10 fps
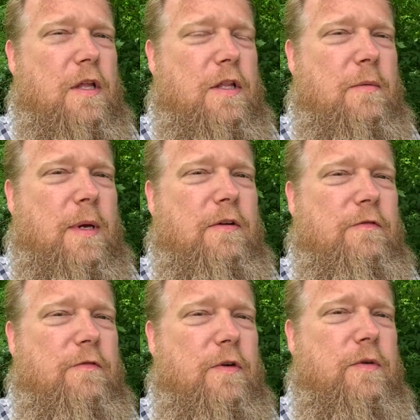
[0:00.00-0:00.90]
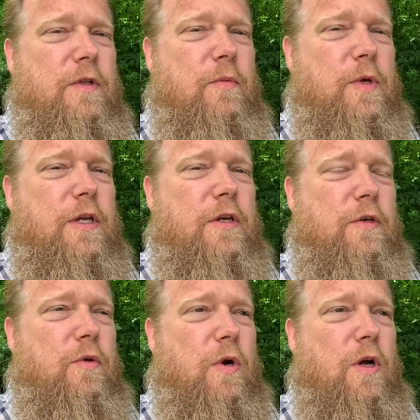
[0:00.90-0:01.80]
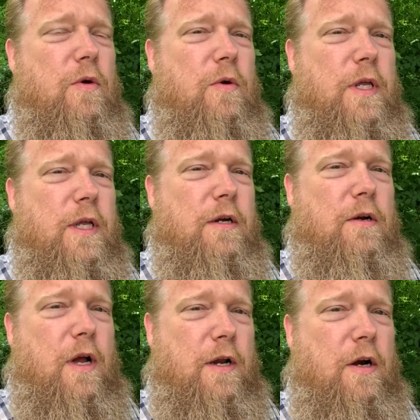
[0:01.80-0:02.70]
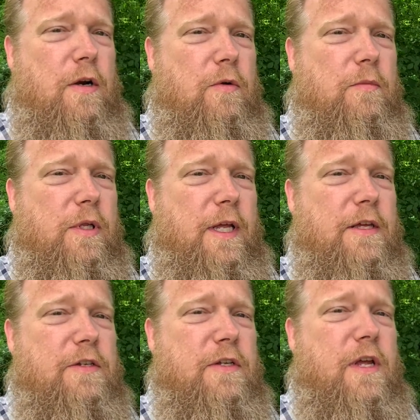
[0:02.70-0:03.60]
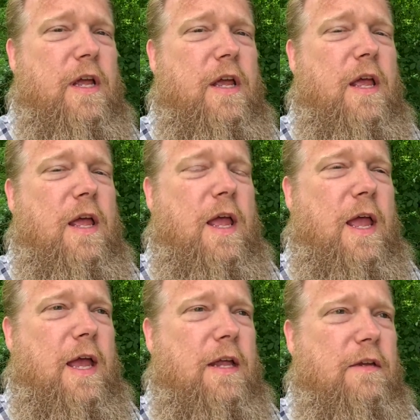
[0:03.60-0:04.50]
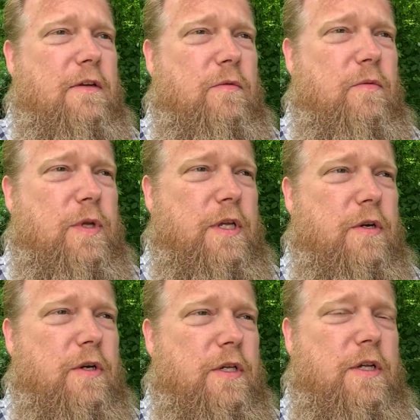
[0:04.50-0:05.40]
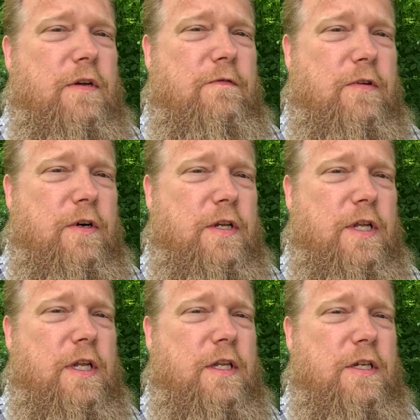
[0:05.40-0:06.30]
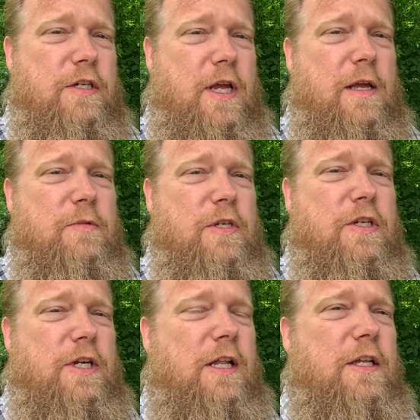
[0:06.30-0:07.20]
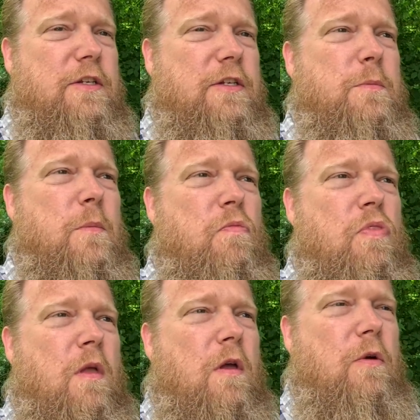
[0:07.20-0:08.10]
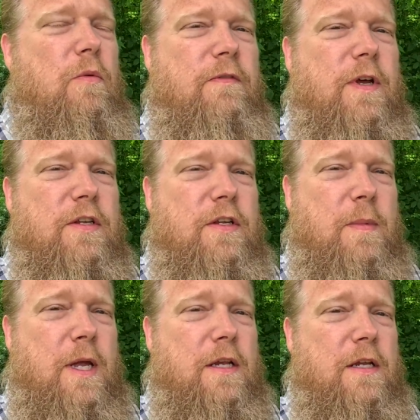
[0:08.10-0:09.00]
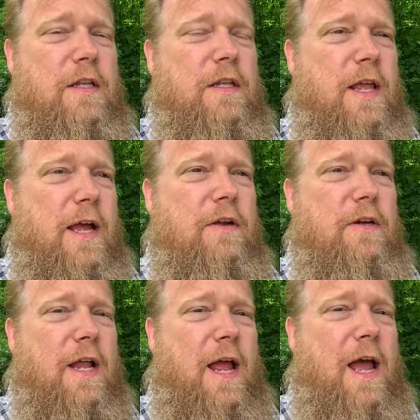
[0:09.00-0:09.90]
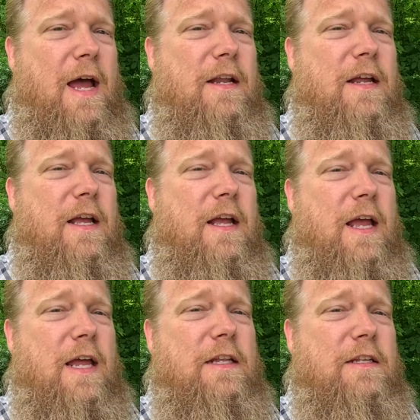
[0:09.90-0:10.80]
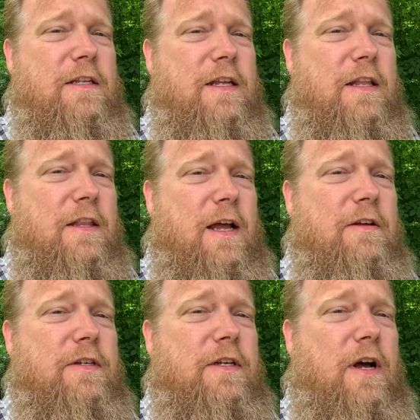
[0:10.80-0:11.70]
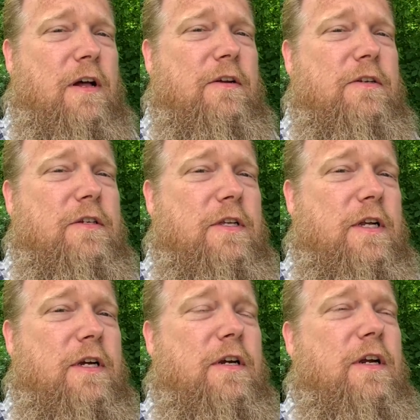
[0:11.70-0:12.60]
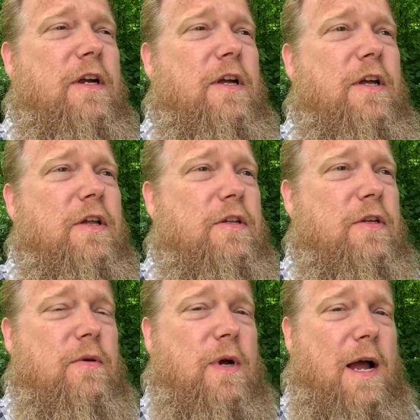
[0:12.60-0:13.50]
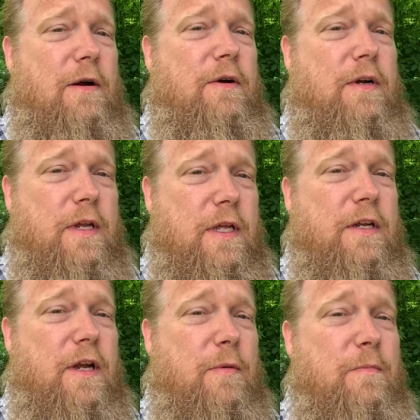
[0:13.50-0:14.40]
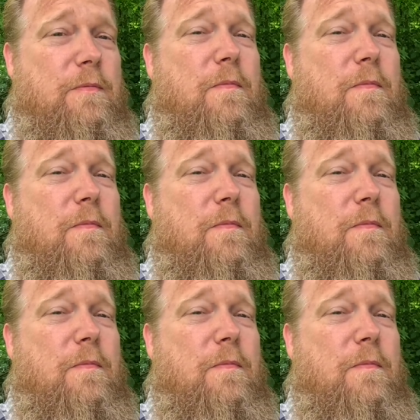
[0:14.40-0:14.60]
The amount of fruit that we could grow here on our own place and we could convert into jams and jellies we've estimated that that could add $8,000 to $10,000 a year to our income.